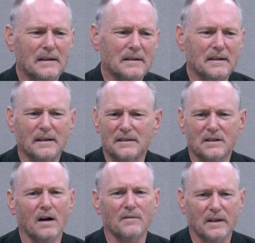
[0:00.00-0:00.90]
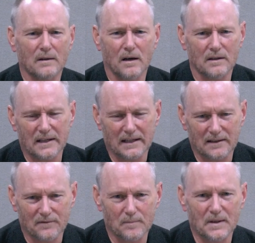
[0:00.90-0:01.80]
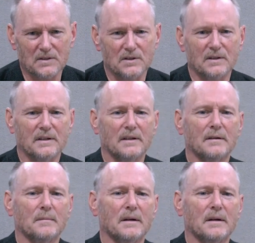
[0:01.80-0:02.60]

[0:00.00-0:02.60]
and it has contact information there.